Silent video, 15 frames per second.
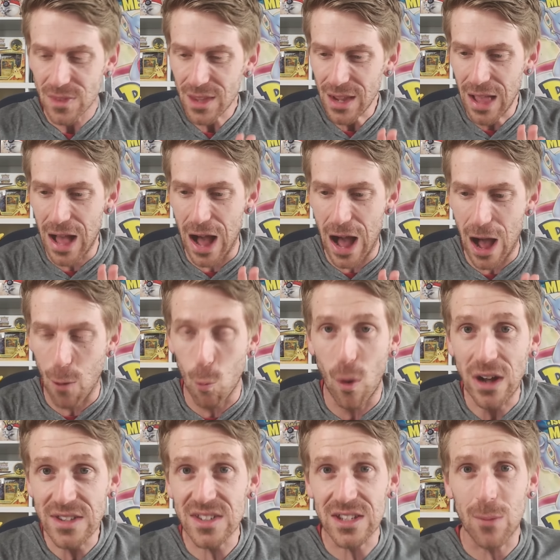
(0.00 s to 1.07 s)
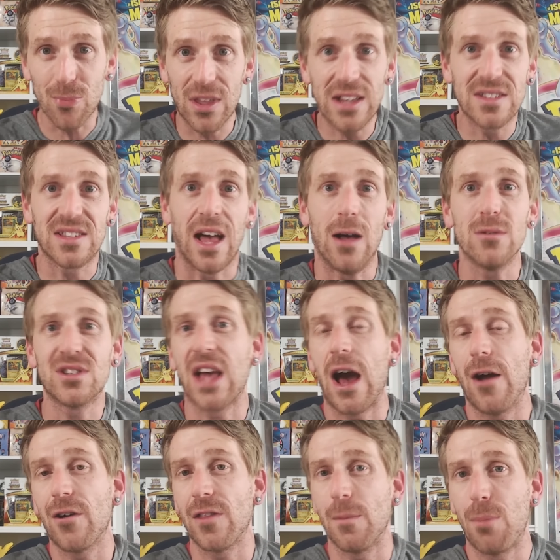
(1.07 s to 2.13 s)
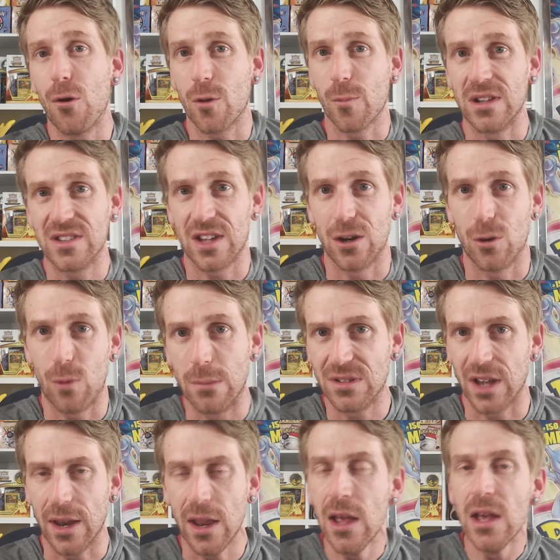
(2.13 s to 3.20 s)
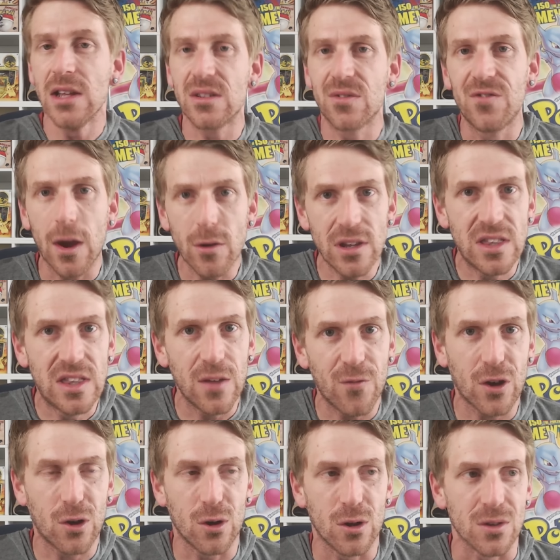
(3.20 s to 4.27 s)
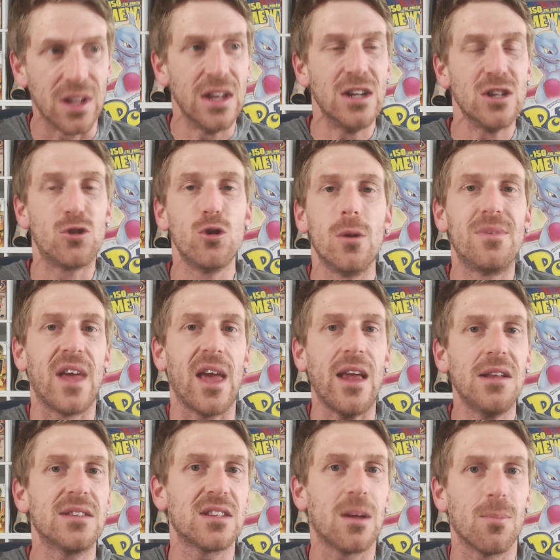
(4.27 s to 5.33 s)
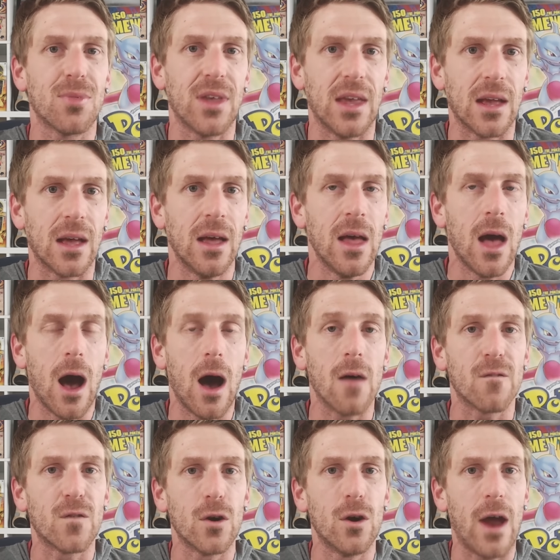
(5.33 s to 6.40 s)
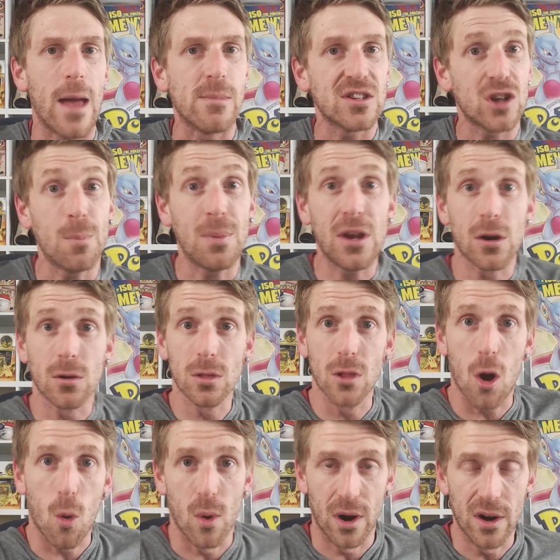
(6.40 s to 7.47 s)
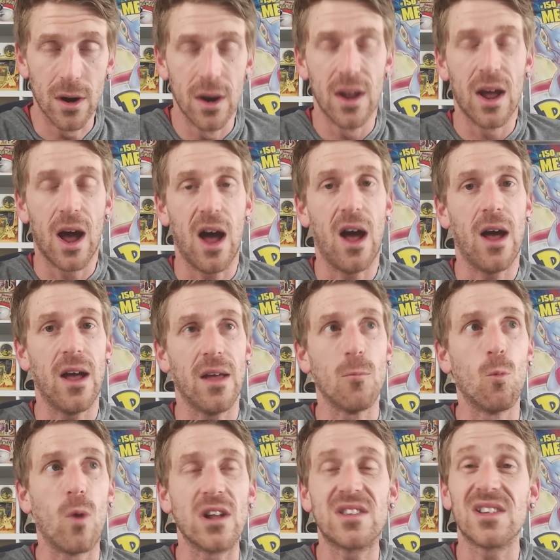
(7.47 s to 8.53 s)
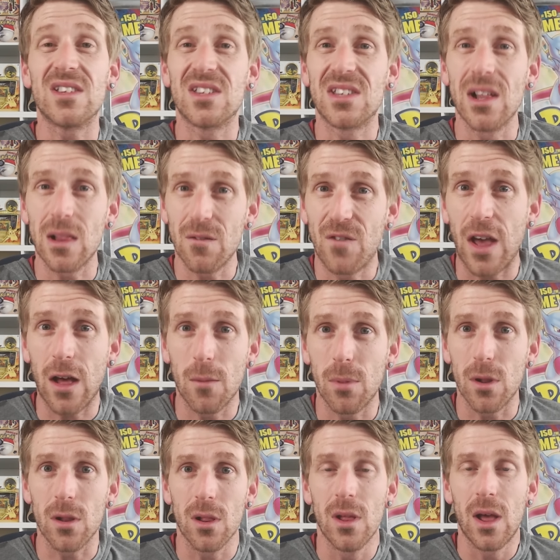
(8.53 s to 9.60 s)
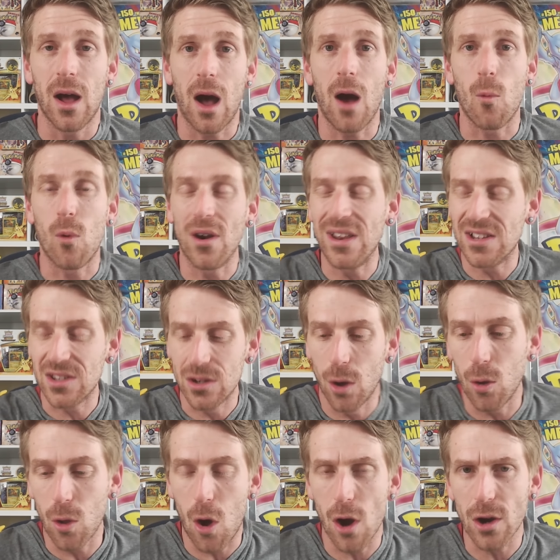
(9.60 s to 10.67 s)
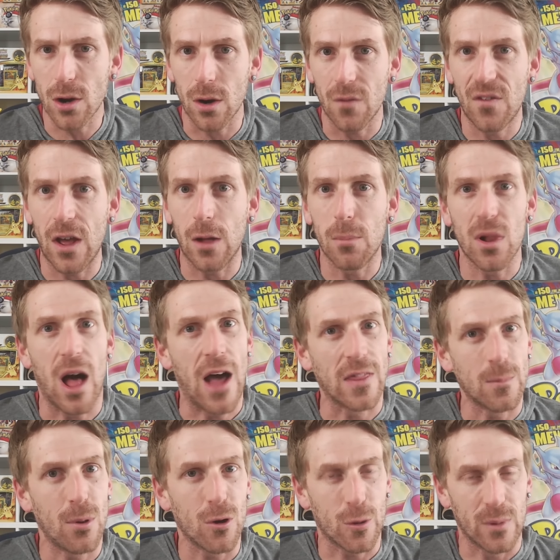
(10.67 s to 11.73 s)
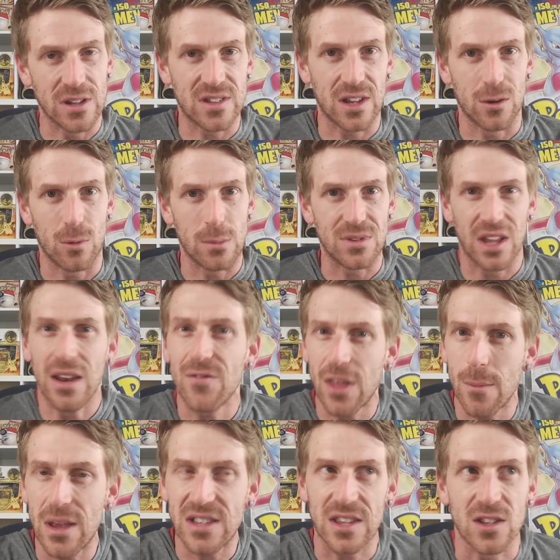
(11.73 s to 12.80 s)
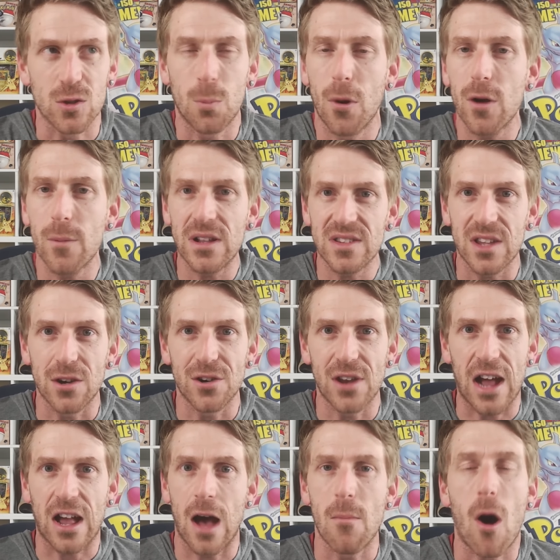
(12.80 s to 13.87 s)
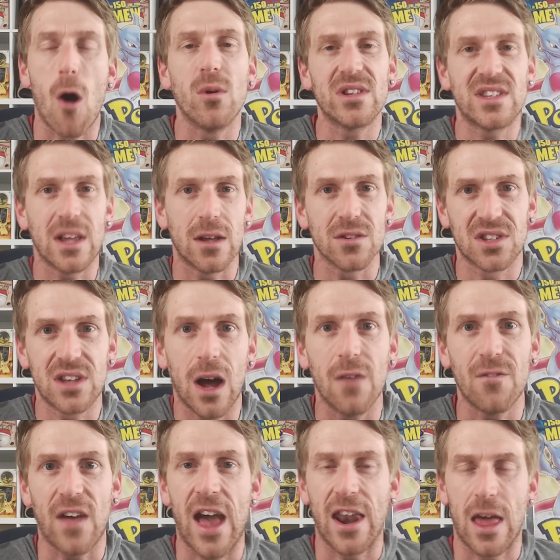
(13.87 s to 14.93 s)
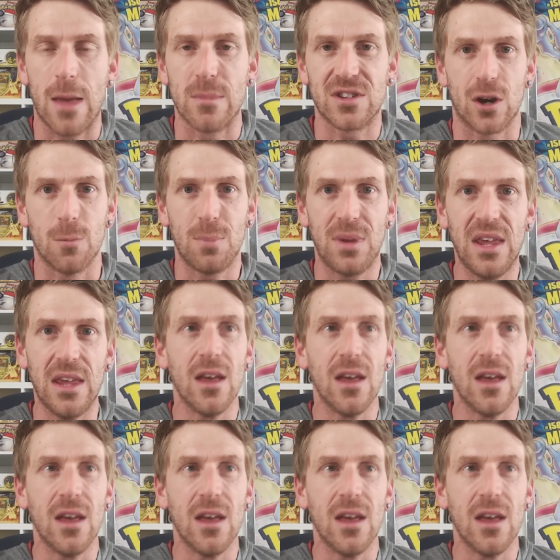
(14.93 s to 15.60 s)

uh, once something sells out on the Pokemon Center website, it's very difficult to obtain something uh, for MSRP or lower uh, once it's still available, uh, when it's no longer available on the Pokemon Center website, if that makes sense. So PokemonCenter.com always sells stuff at MSRP.